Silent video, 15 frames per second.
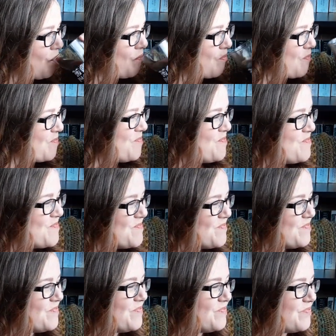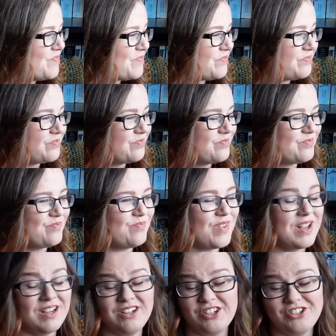
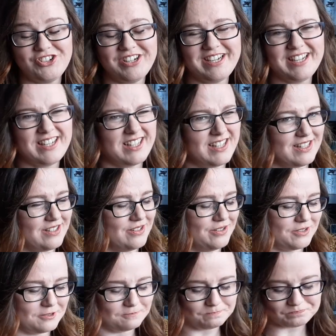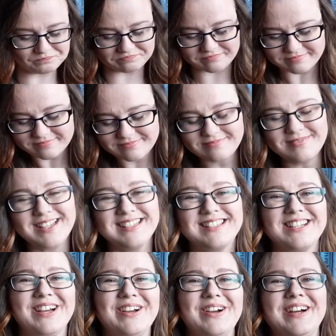I'm just drinking Diet Coke.
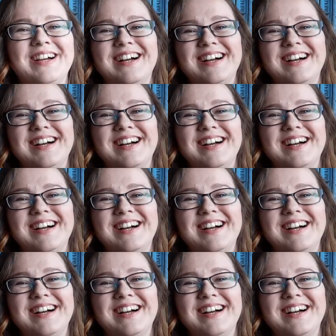So